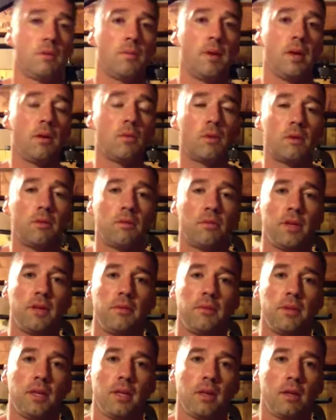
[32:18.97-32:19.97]
be
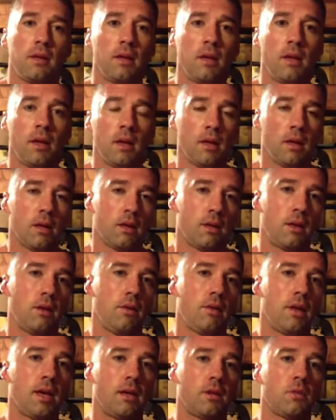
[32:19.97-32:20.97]
150. Do
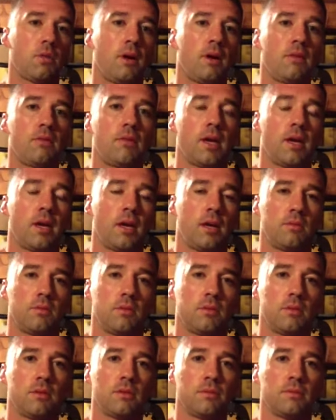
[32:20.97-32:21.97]
that 12 times.
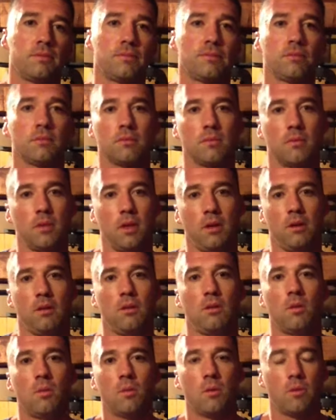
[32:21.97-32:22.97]
Do your
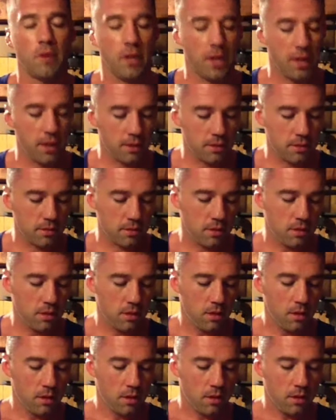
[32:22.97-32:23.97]
normal rest.
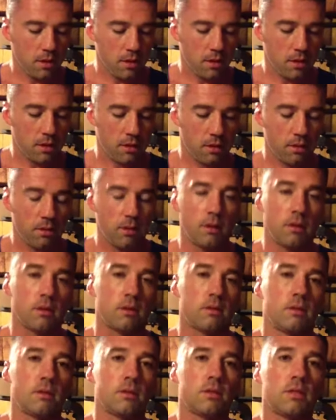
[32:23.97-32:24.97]

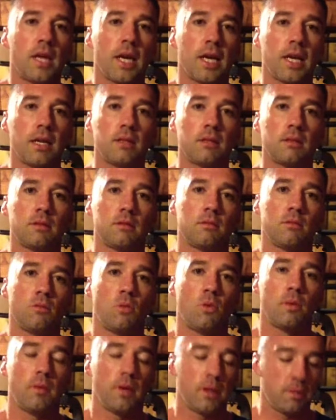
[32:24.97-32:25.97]
Second
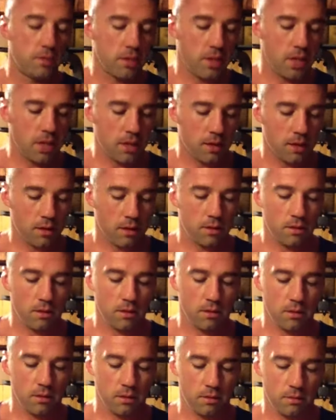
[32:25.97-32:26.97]
warm-up set,
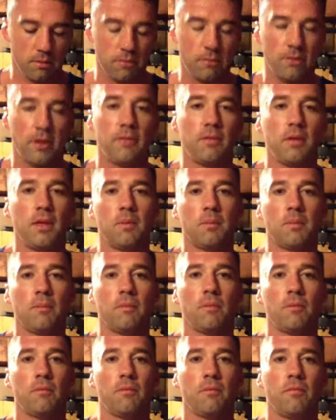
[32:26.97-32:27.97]
50%
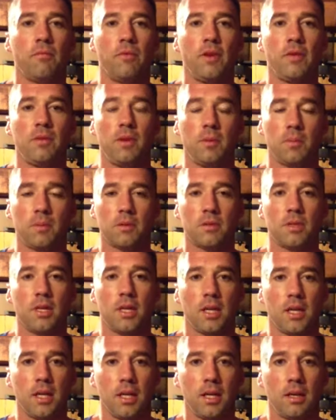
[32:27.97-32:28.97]

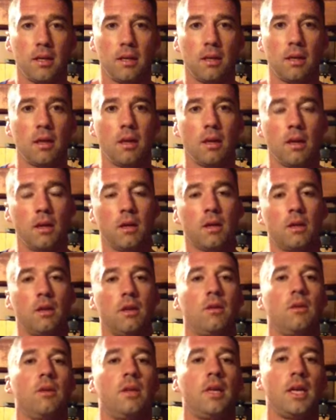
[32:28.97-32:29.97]
again.
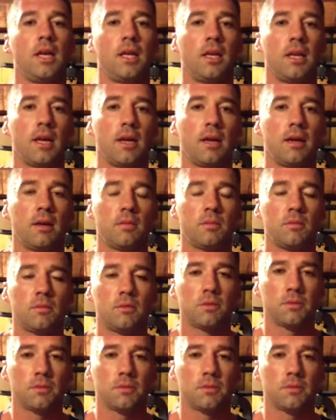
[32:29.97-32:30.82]
Do it 10 times.